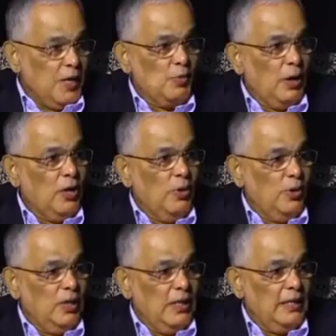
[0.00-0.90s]
is one
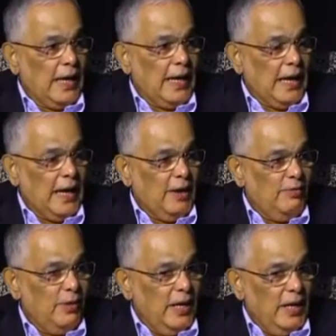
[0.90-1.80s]
good thing that i
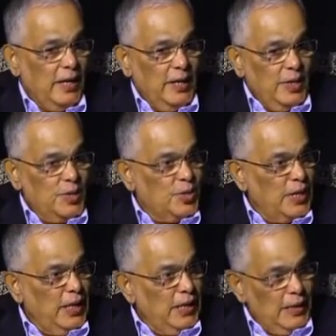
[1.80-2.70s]
have uh,
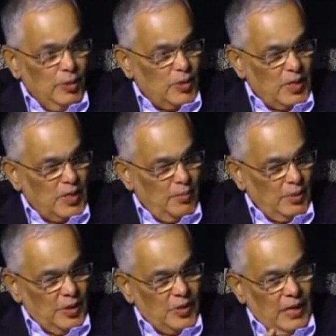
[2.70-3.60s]
seen in those
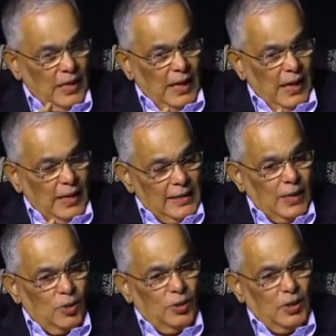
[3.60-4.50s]
assemblies another
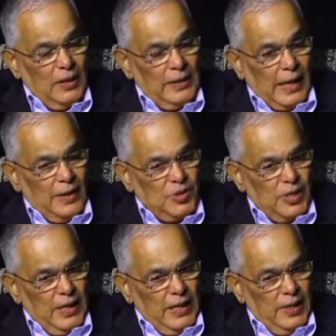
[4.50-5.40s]
good thing that i've
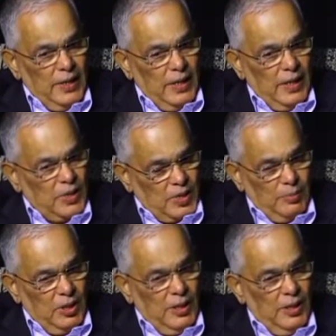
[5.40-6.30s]
seen in uh, some
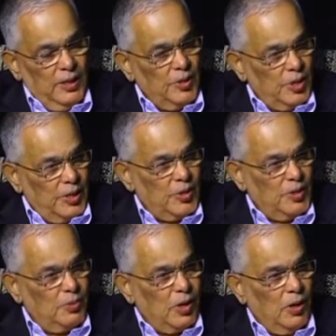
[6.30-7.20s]
of the churches
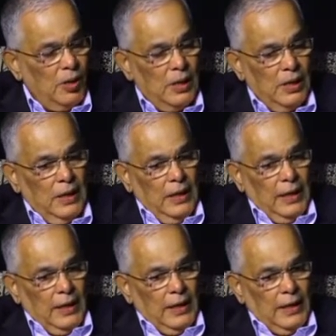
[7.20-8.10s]
abroad
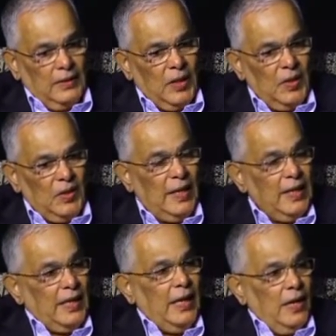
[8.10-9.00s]
uh, they
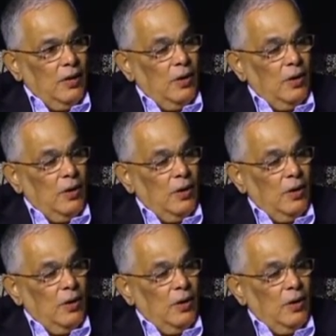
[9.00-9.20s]
take care